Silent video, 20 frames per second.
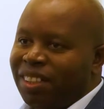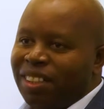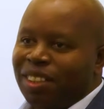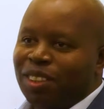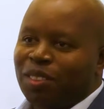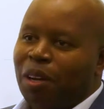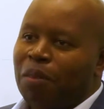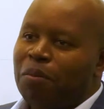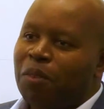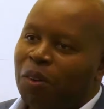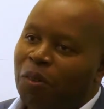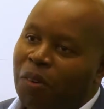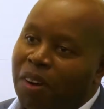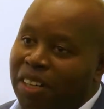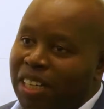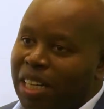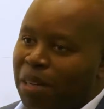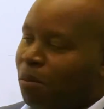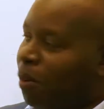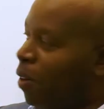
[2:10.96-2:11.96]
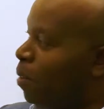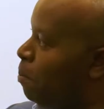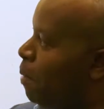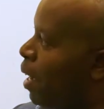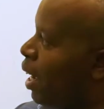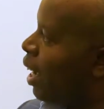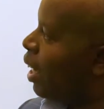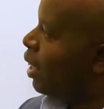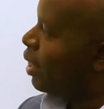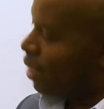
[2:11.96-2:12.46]
So I'm not worried about
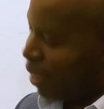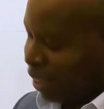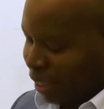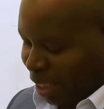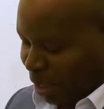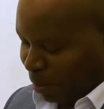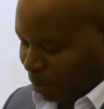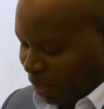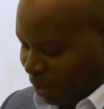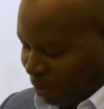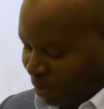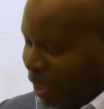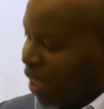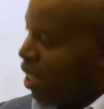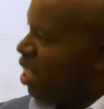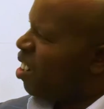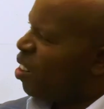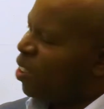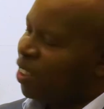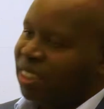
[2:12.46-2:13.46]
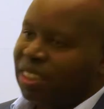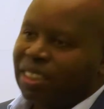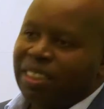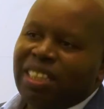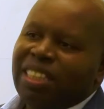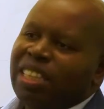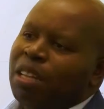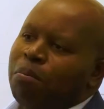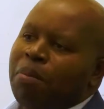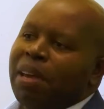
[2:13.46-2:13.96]
back-end systems, because
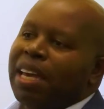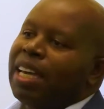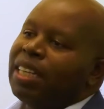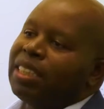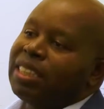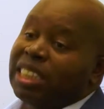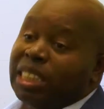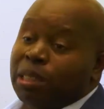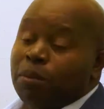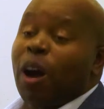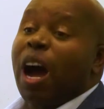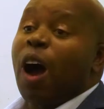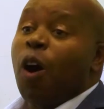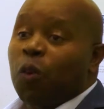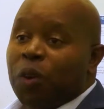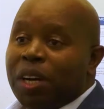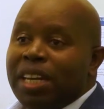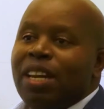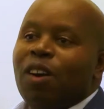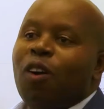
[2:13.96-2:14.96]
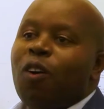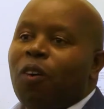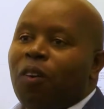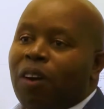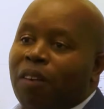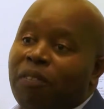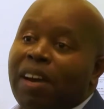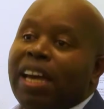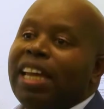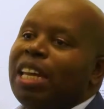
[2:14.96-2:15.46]
the back-end systems are already
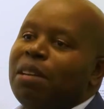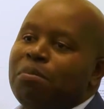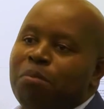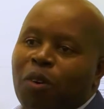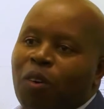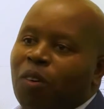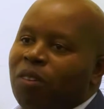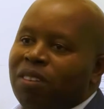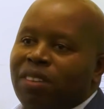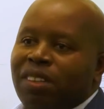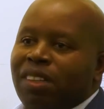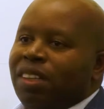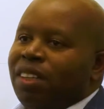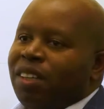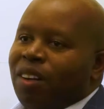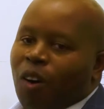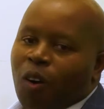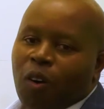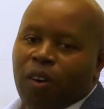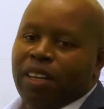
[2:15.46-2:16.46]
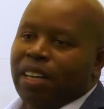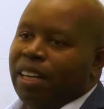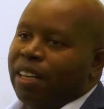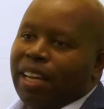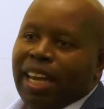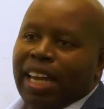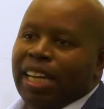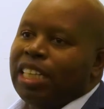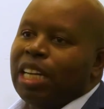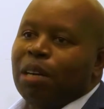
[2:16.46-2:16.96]
available on
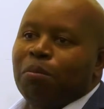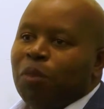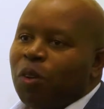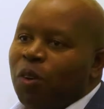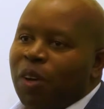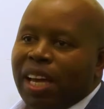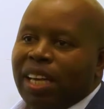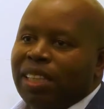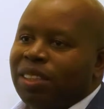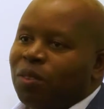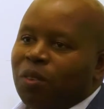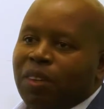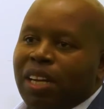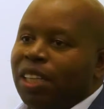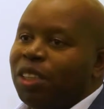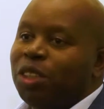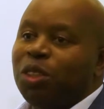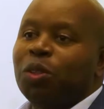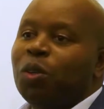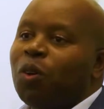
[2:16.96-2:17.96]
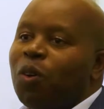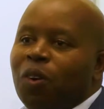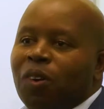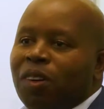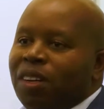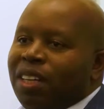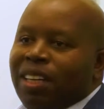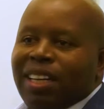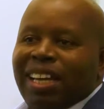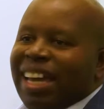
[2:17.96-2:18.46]
AWS, on Azure,
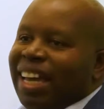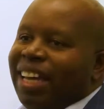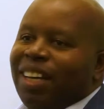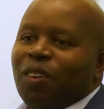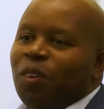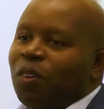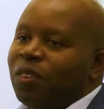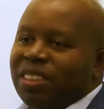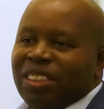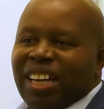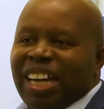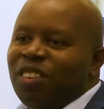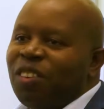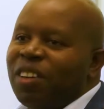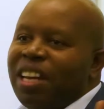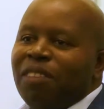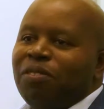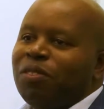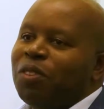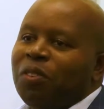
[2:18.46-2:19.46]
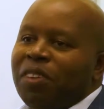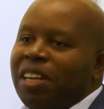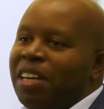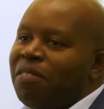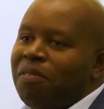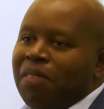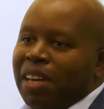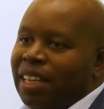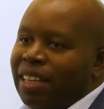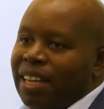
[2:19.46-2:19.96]
and all. I don't have to
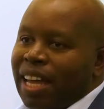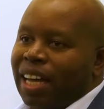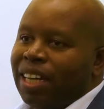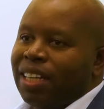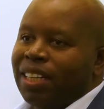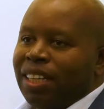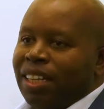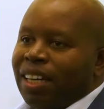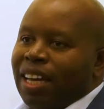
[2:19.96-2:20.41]
reinvent that.